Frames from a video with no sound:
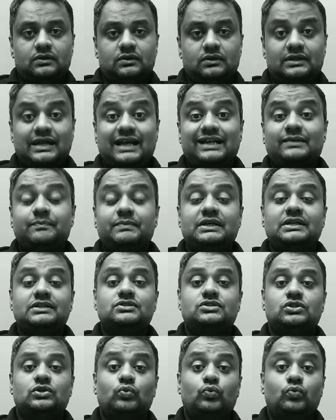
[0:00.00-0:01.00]
That
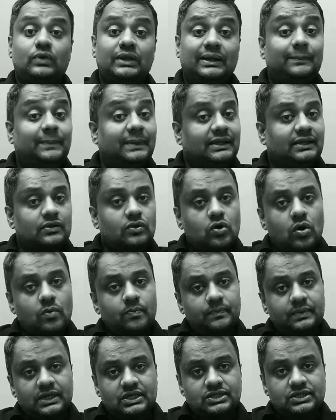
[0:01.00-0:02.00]
means you will be in the
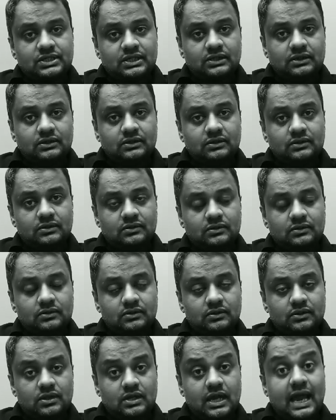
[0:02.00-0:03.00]
competition,
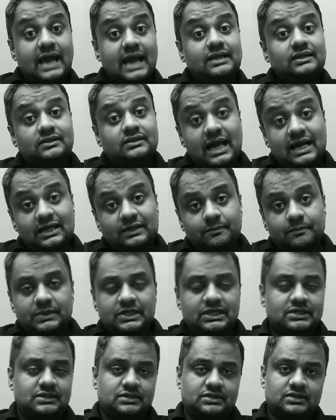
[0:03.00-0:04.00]
and that
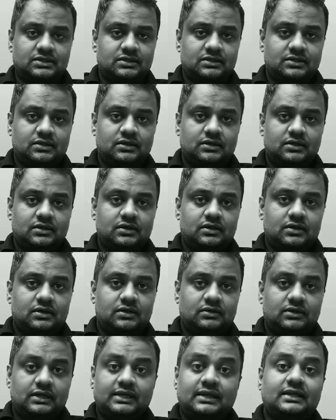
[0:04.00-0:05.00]
means
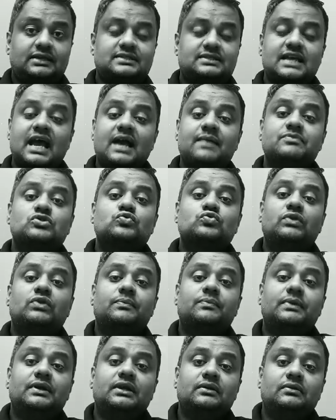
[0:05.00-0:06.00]
that the exams will
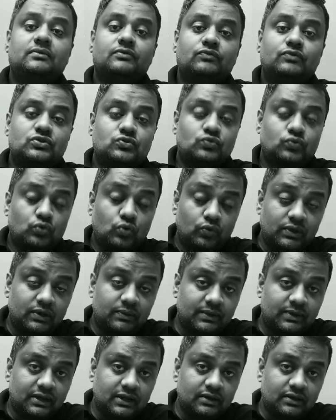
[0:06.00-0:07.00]
be in which will
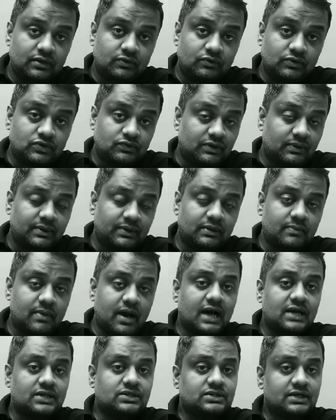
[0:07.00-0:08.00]
be in
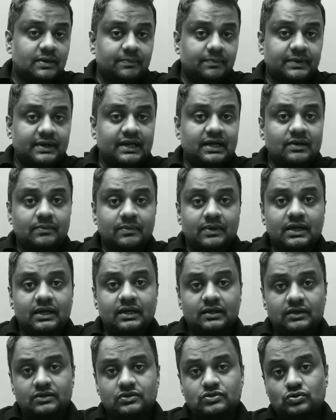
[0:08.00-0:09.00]
March, April,
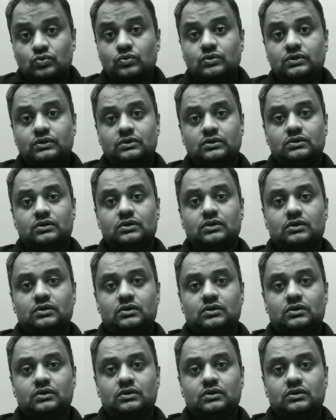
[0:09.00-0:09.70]
May, June.